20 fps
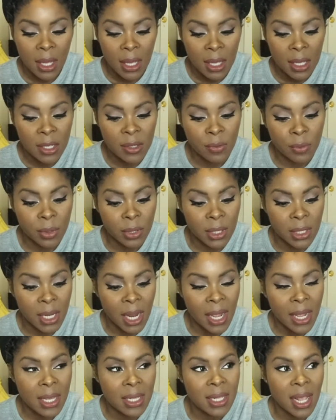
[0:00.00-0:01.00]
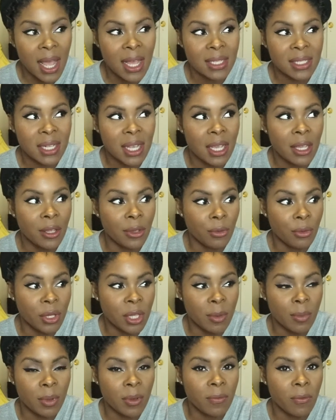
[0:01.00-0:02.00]
It's really nice. I say use
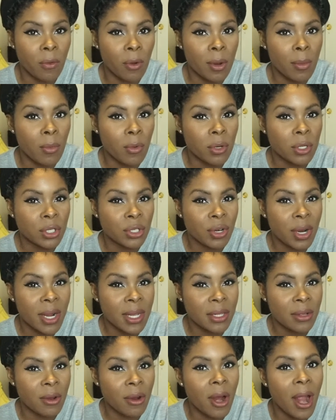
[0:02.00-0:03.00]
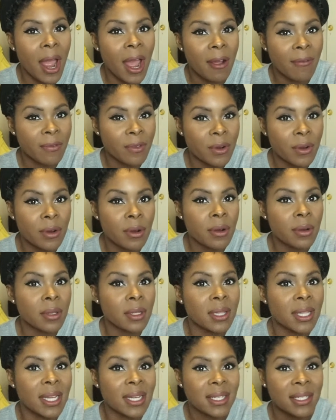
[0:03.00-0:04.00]
it before moisturizer or after.
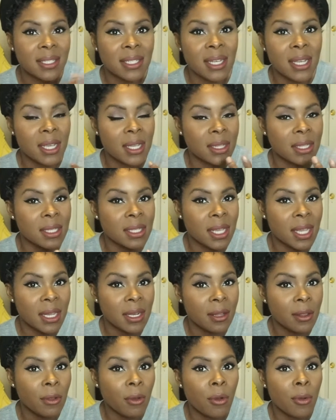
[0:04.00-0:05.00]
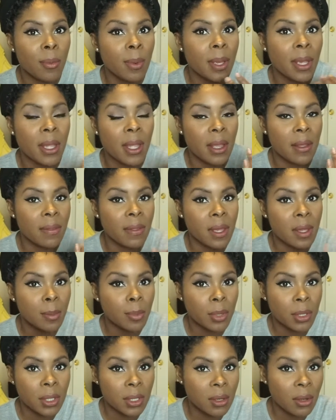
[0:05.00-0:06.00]
Let it sink in the skin a little bit and then
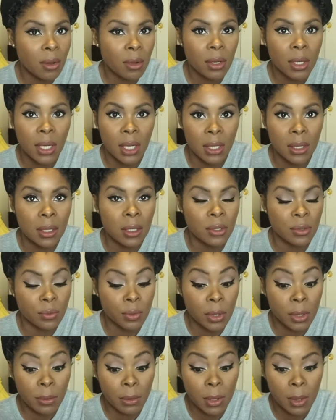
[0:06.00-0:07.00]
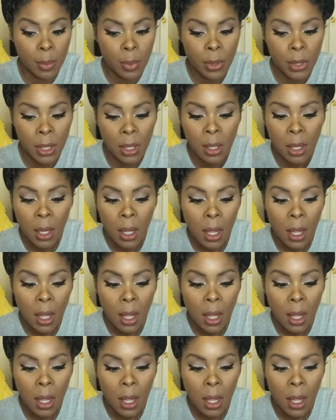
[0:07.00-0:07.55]
put it on. It looks really, really pretty.